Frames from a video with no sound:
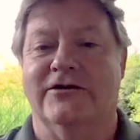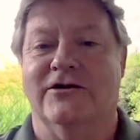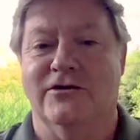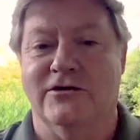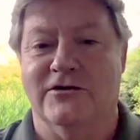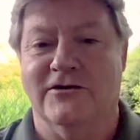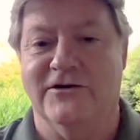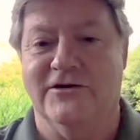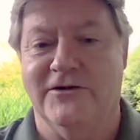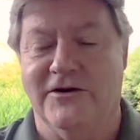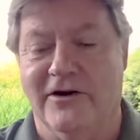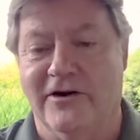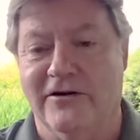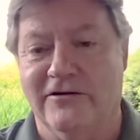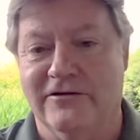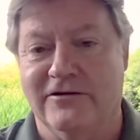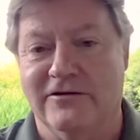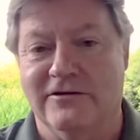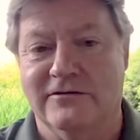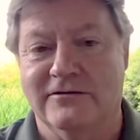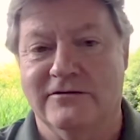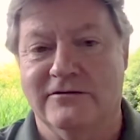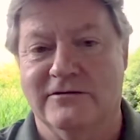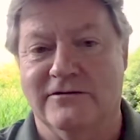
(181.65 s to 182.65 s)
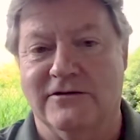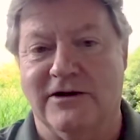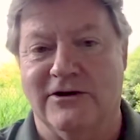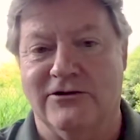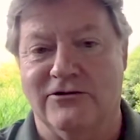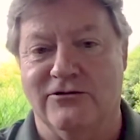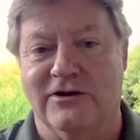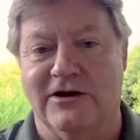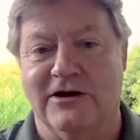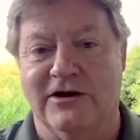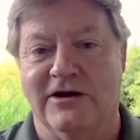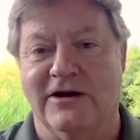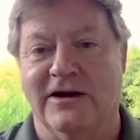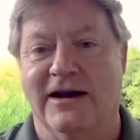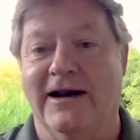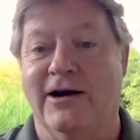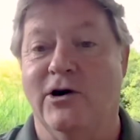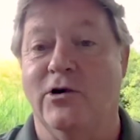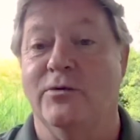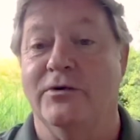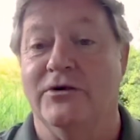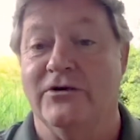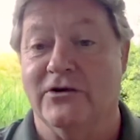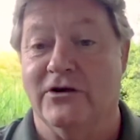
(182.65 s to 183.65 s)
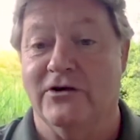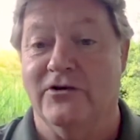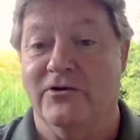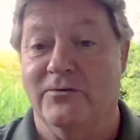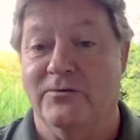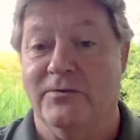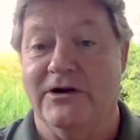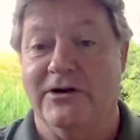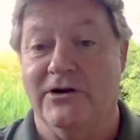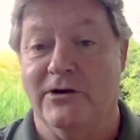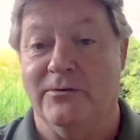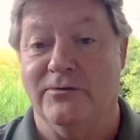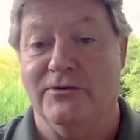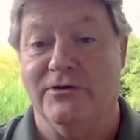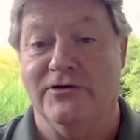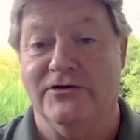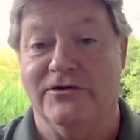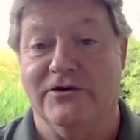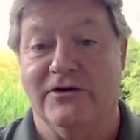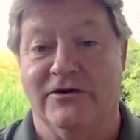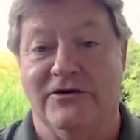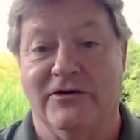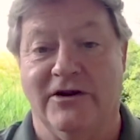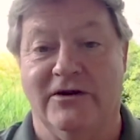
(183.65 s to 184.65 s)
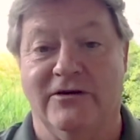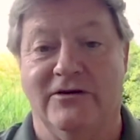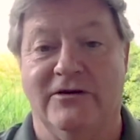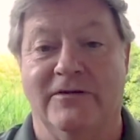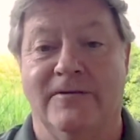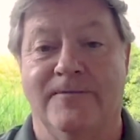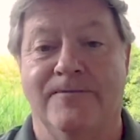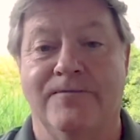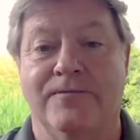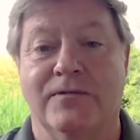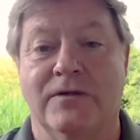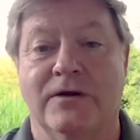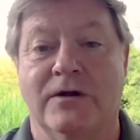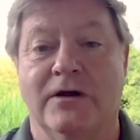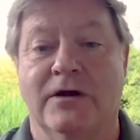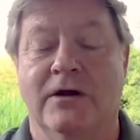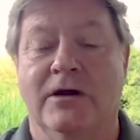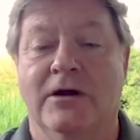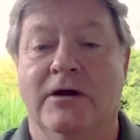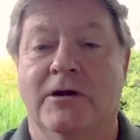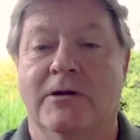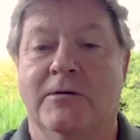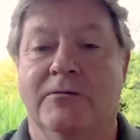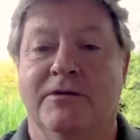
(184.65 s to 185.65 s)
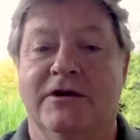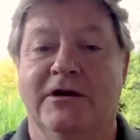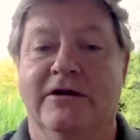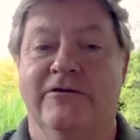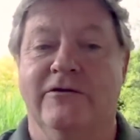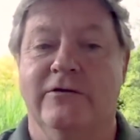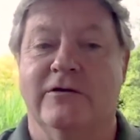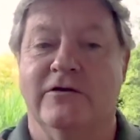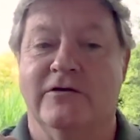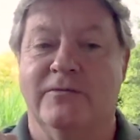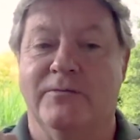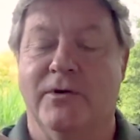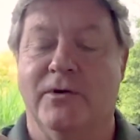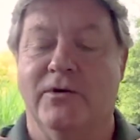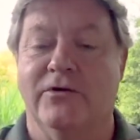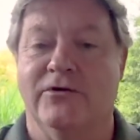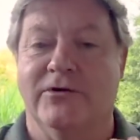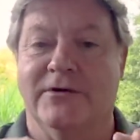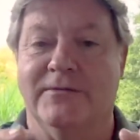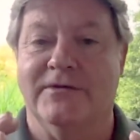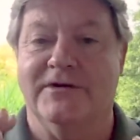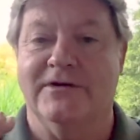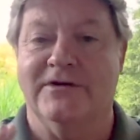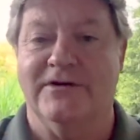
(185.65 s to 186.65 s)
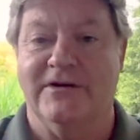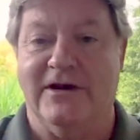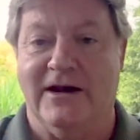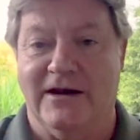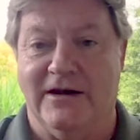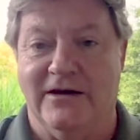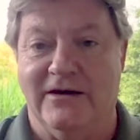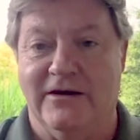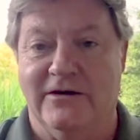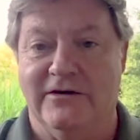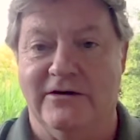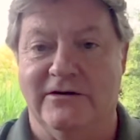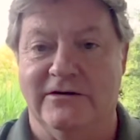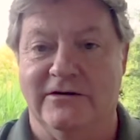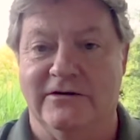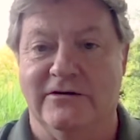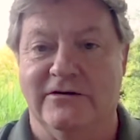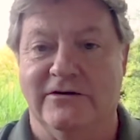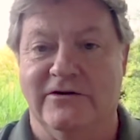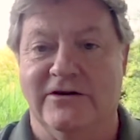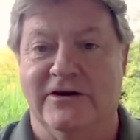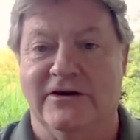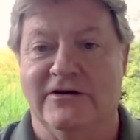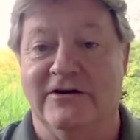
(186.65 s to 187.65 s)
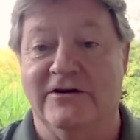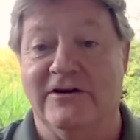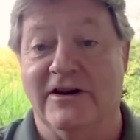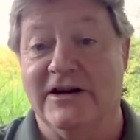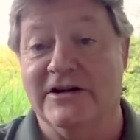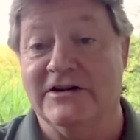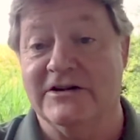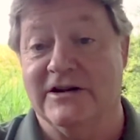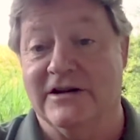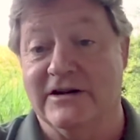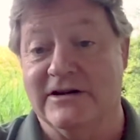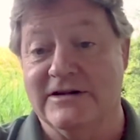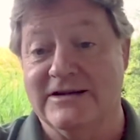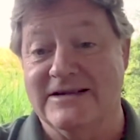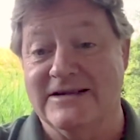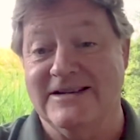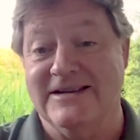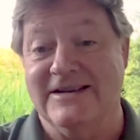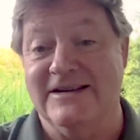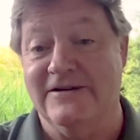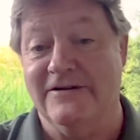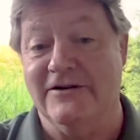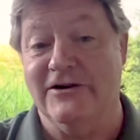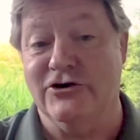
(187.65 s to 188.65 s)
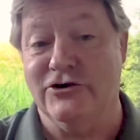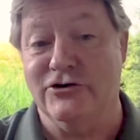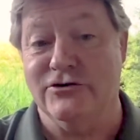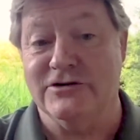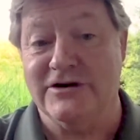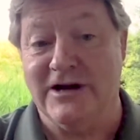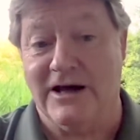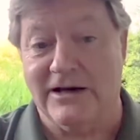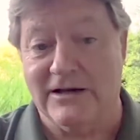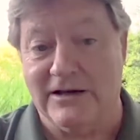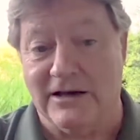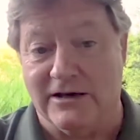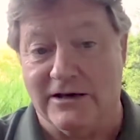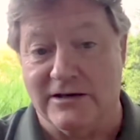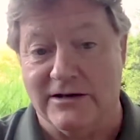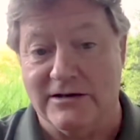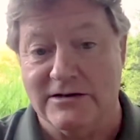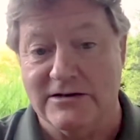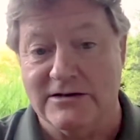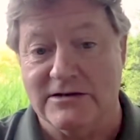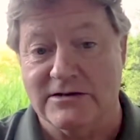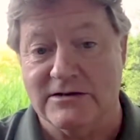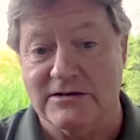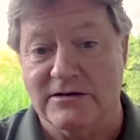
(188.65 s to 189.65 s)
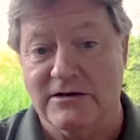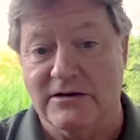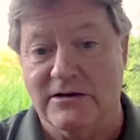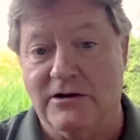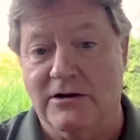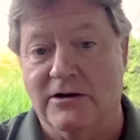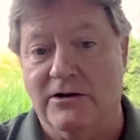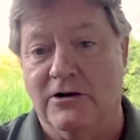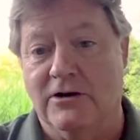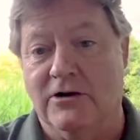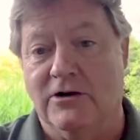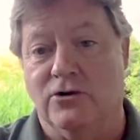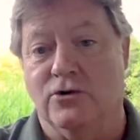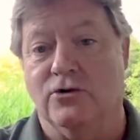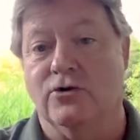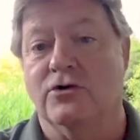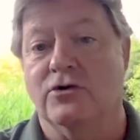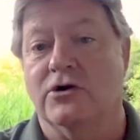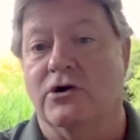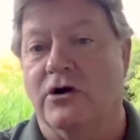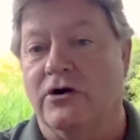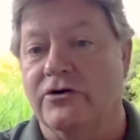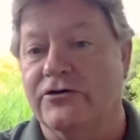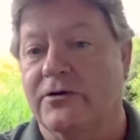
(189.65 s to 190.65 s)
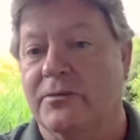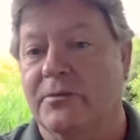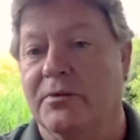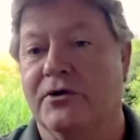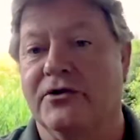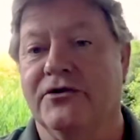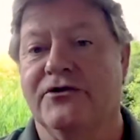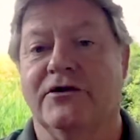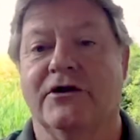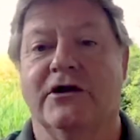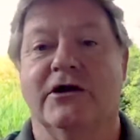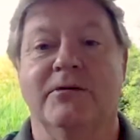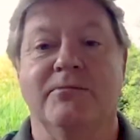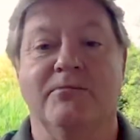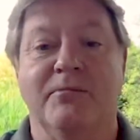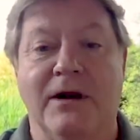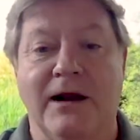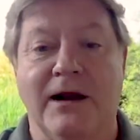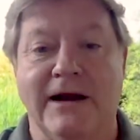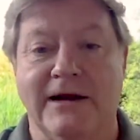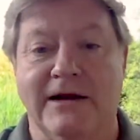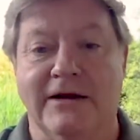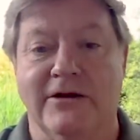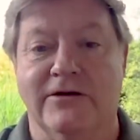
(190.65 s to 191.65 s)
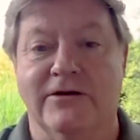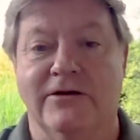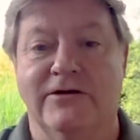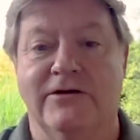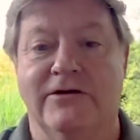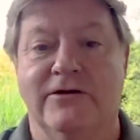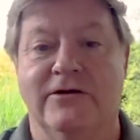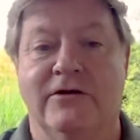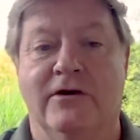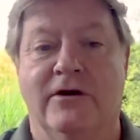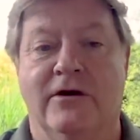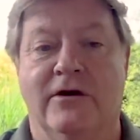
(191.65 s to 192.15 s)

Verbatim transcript: good stuff. That's really going to help. It's going to speed up your success. But if you expose them instead to sensationalist TV news headlines, or gossipers and complainers,